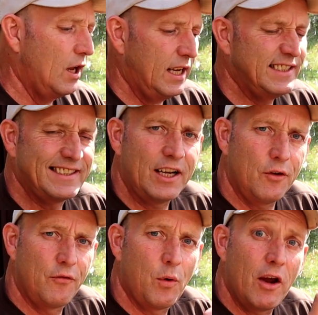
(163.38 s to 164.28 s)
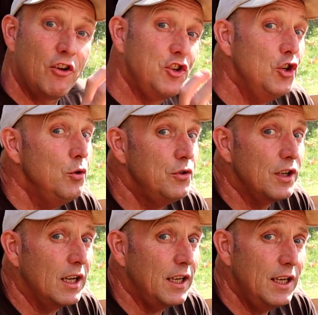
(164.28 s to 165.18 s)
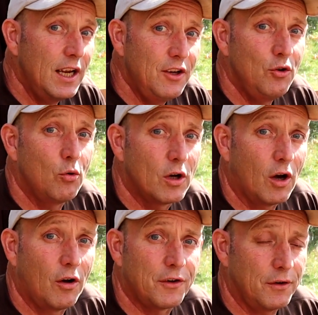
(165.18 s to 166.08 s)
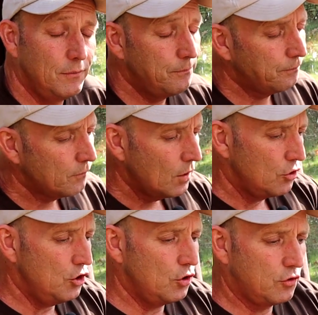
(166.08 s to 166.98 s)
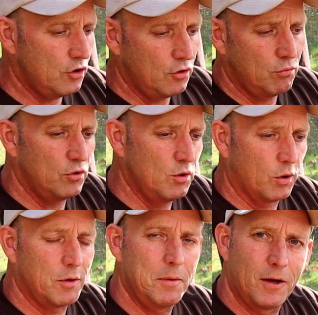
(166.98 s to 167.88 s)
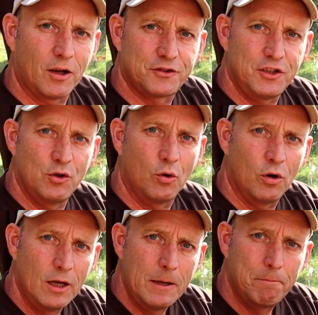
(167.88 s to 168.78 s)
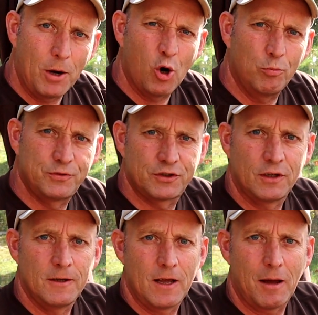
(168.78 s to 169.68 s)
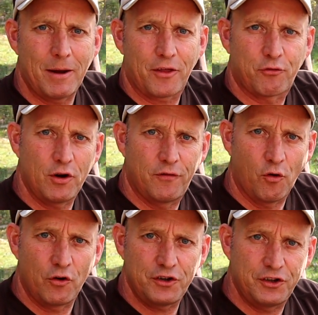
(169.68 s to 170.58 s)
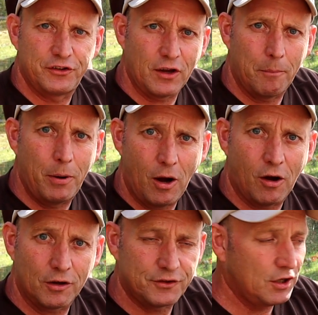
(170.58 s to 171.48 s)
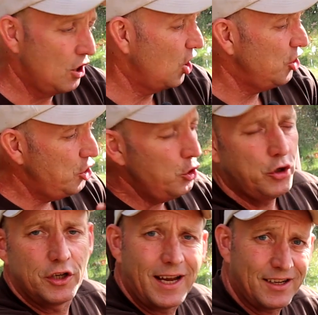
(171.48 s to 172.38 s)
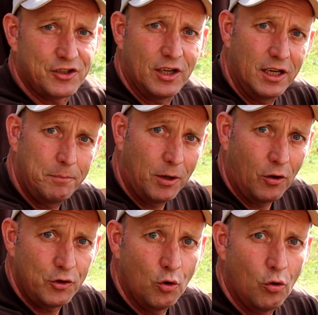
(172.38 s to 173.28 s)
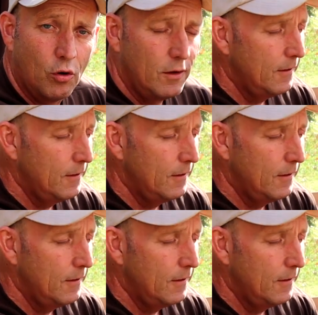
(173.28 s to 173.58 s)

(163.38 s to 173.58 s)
instead of, whereas usually in your garden you want to be planting your bulbs about 3 or 4 inches apart, you could actually plant your